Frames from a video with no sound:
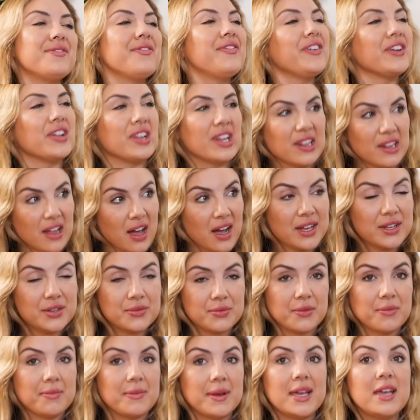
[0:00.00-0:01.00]
didn't feel
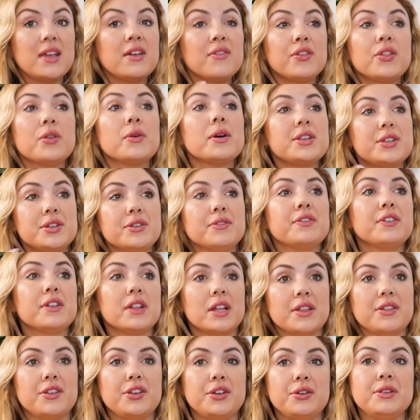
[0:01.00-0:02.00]
aligned with me, even though I do
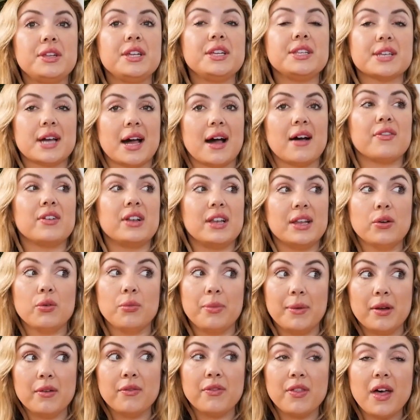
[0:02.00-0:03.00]
feel like you need to have a
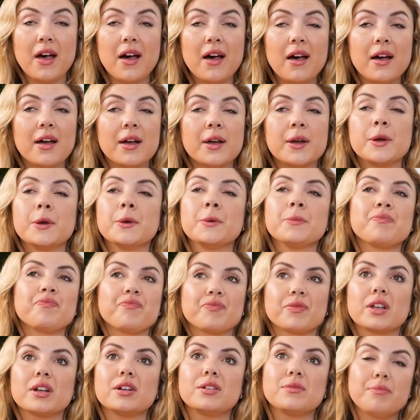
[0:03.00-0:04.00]
little bit of that.
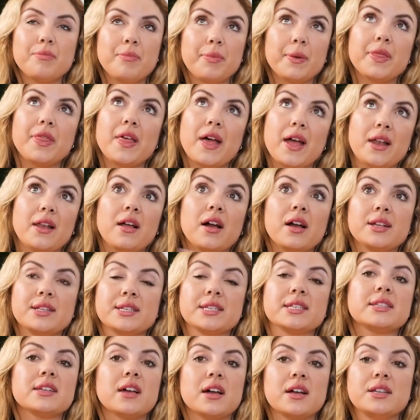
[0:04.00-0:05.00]
But then I
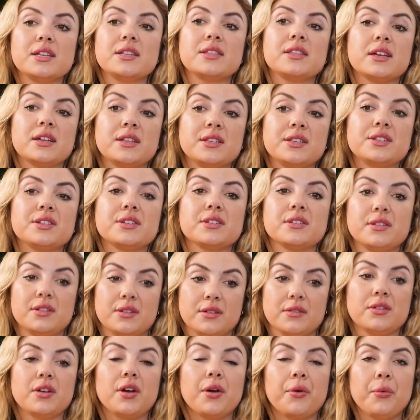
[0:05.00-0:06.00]
decided then
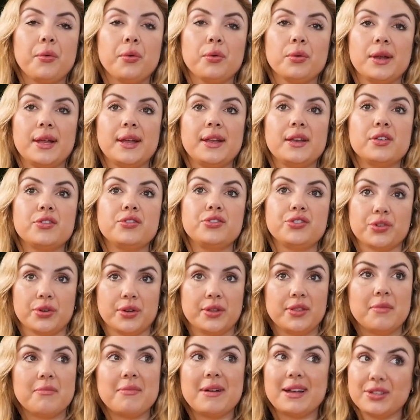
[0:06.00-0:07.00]
to go all in and
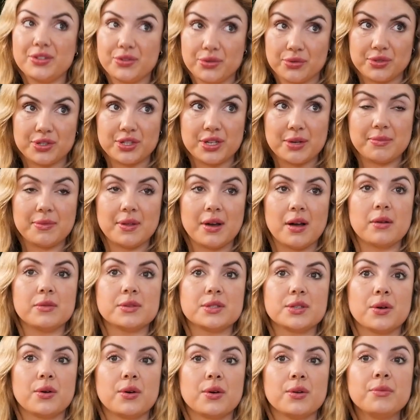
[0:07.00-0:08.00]
join the mentorship that I
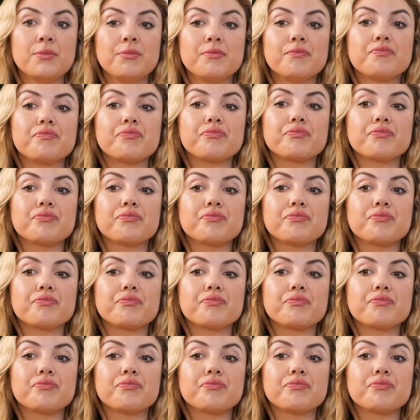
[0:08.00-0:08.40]
was on.